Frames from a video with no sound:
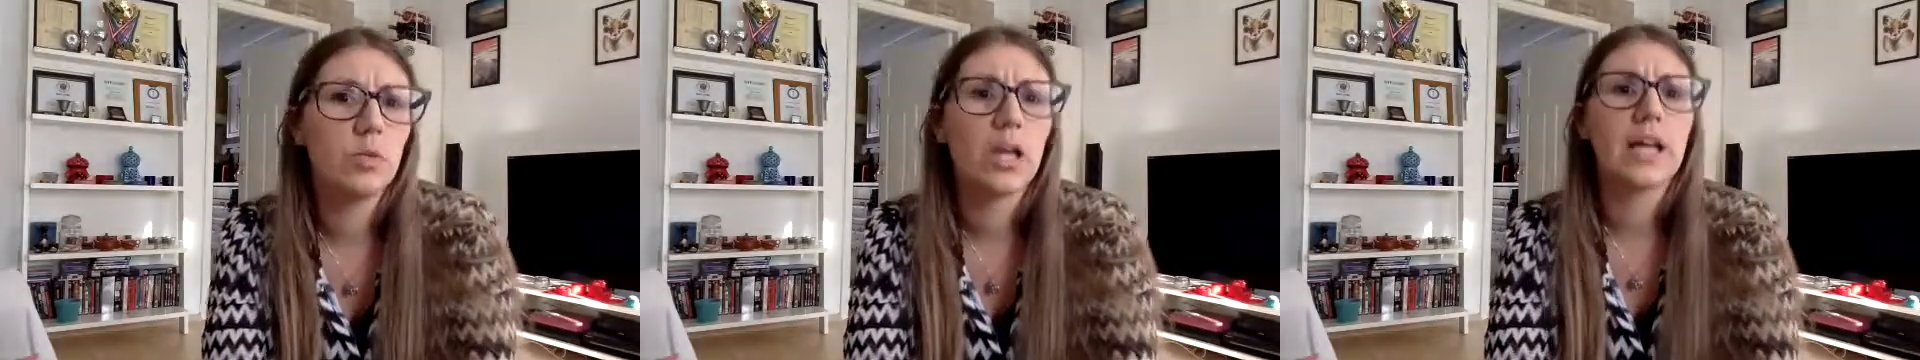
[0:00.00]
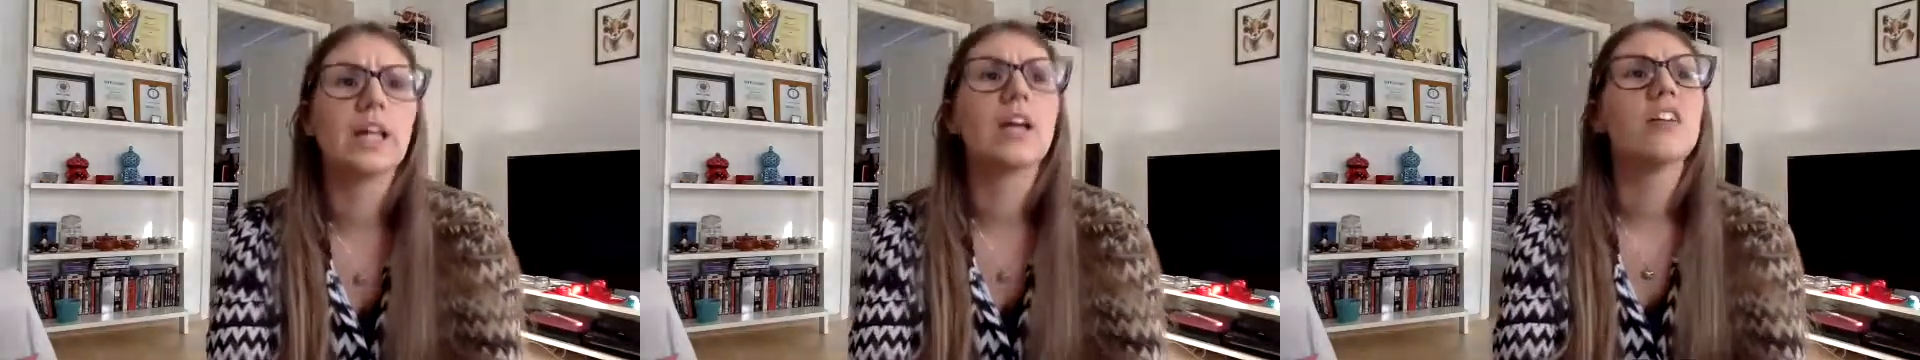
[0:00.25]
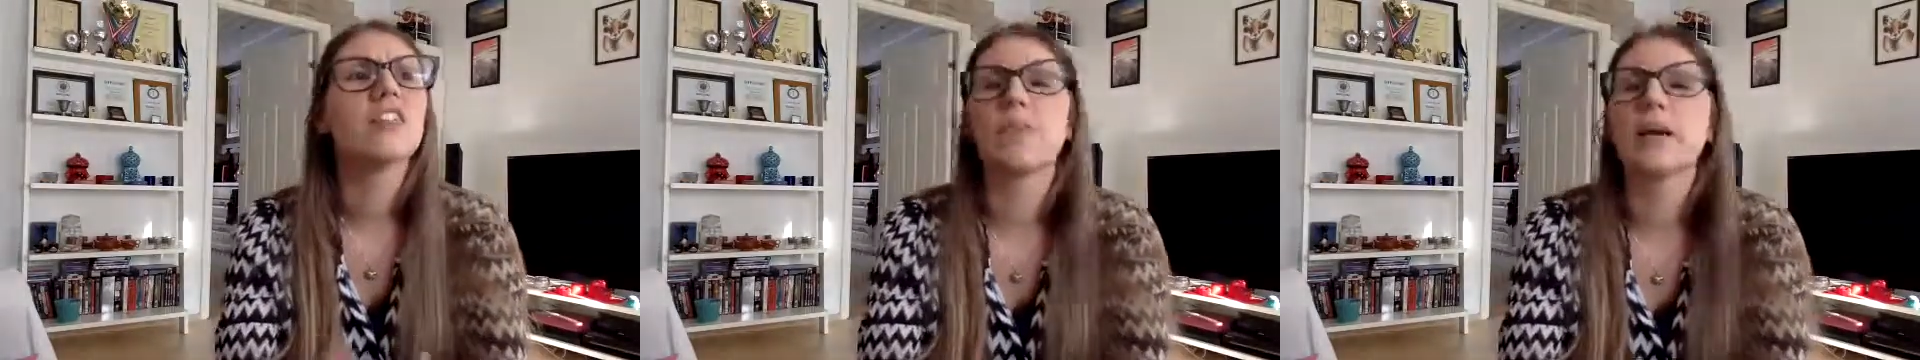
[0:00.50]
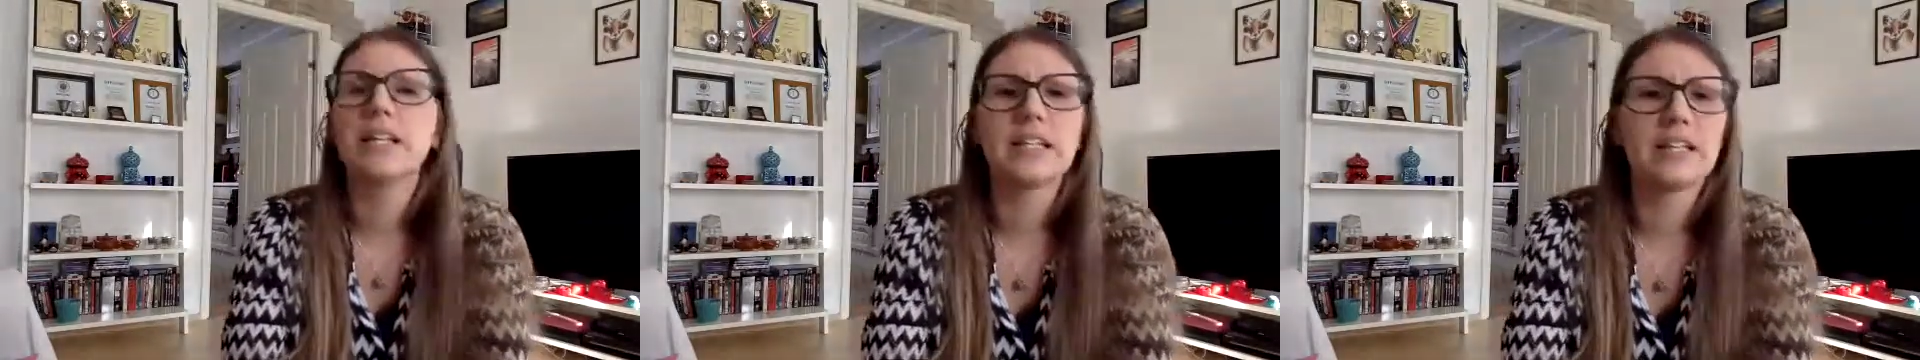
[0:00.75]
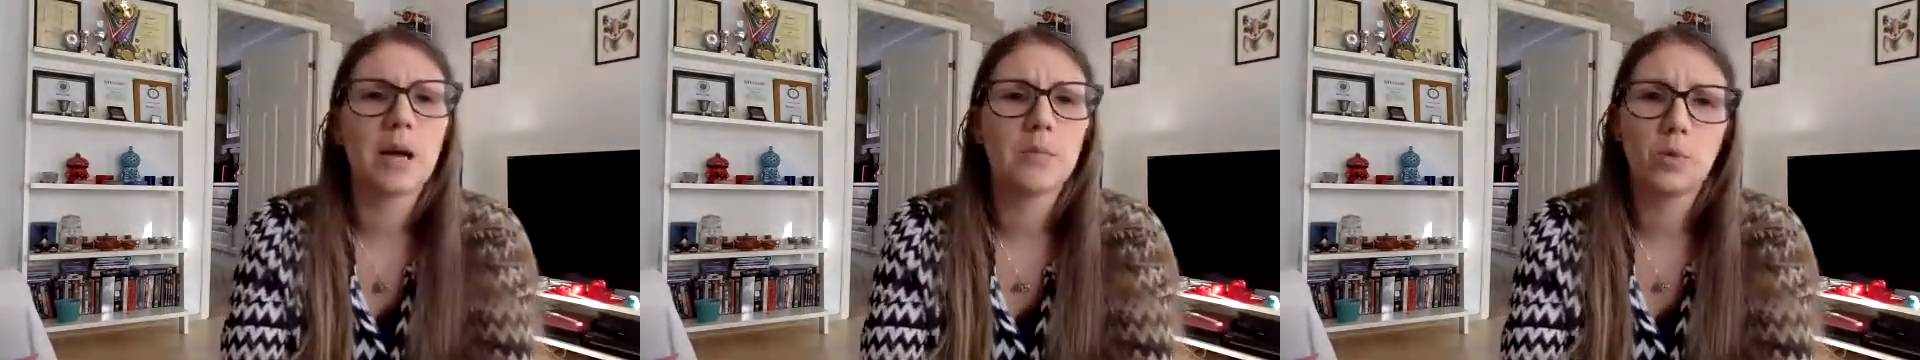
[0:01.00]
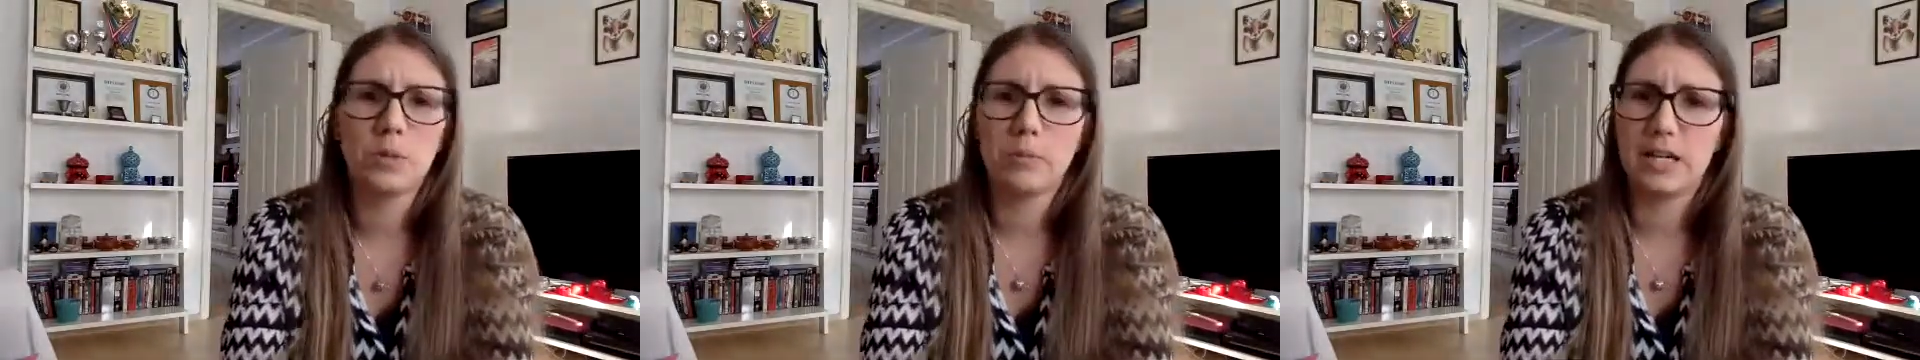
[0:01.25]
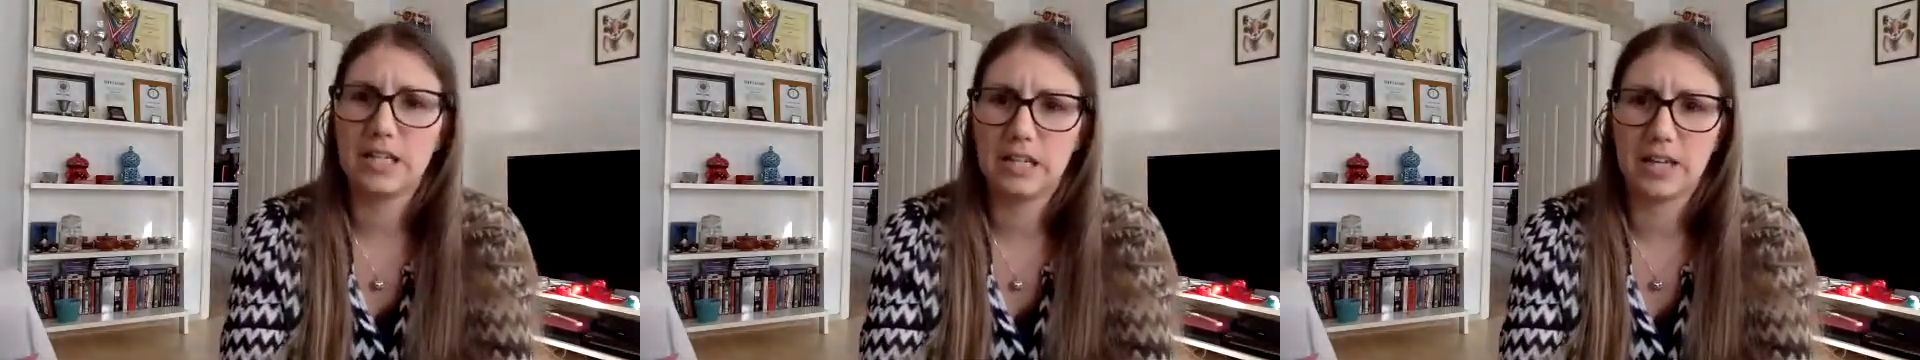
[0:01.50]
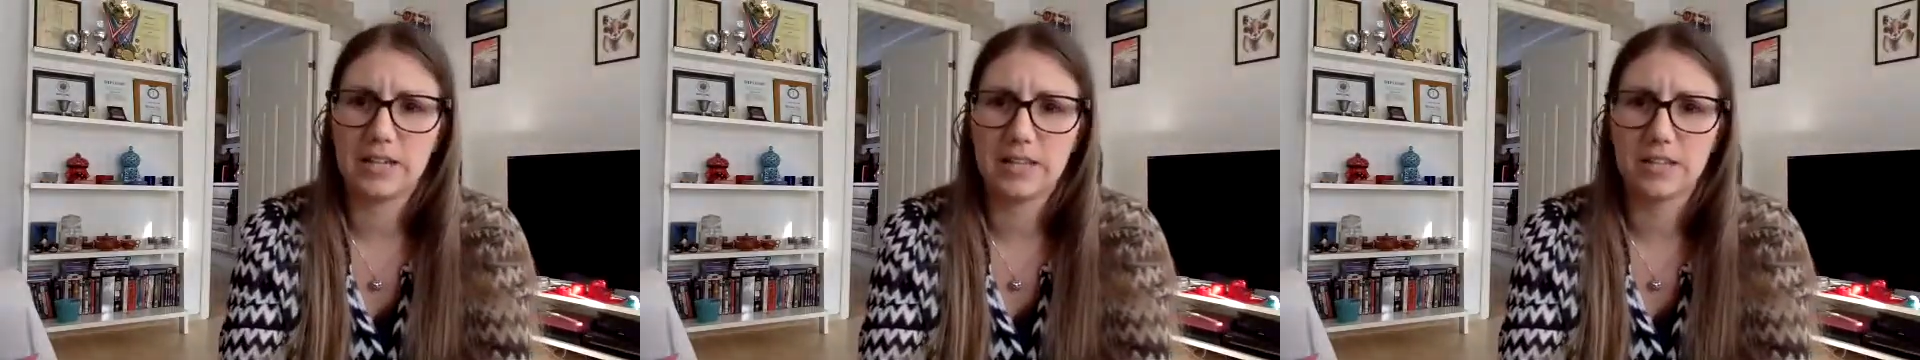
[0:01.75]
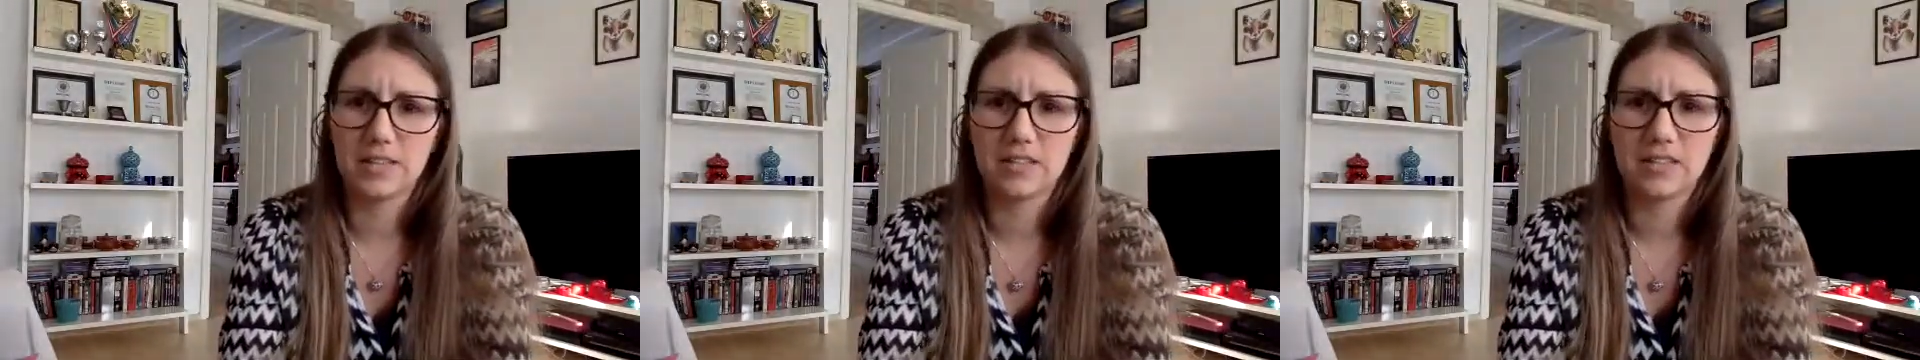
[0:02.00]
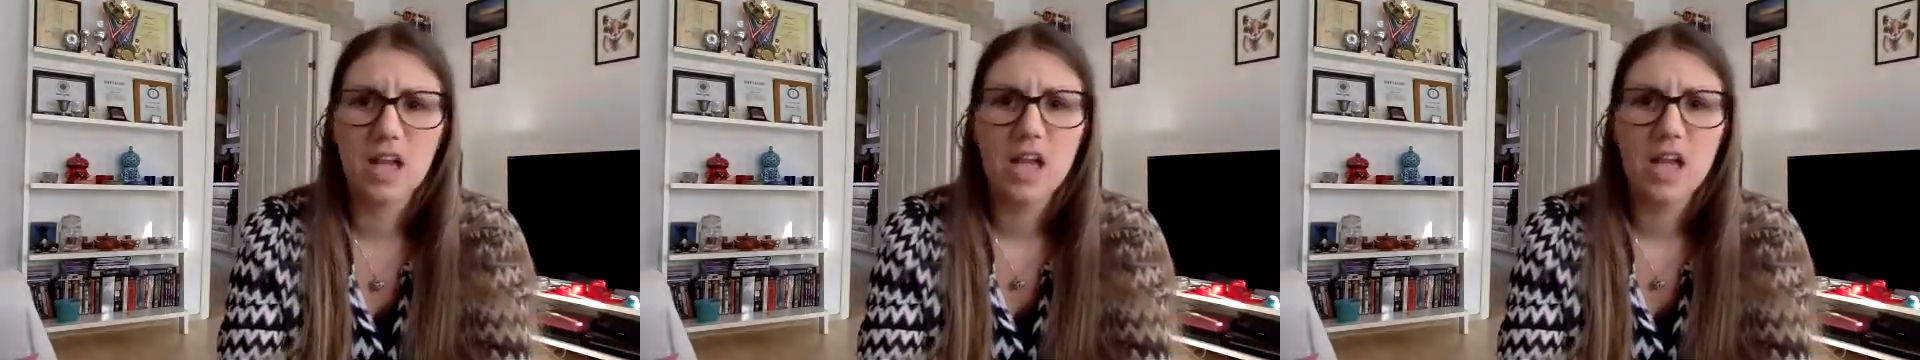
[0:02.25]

like spending time with my clients.